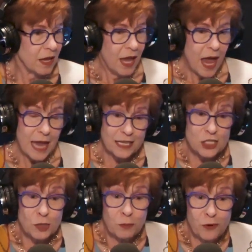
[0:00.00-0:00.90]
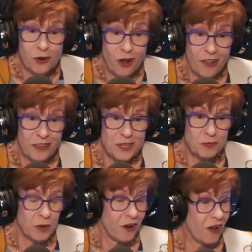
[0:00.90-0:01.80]
I can support all these
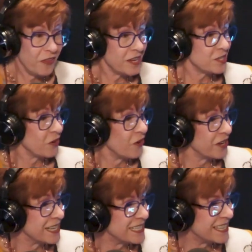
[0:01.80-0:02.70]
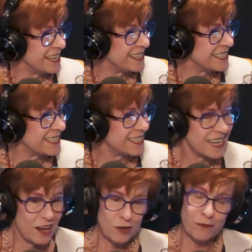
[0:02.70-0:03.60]
all these organizations in
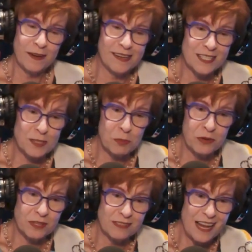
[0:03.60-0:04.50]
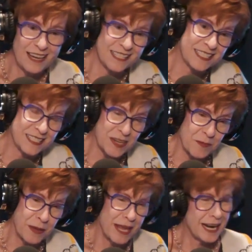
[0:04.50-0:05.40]
town if I just support the Lions Club.
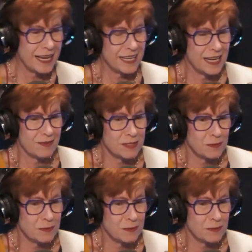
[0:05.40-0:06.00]
Yes. And I can have yes. some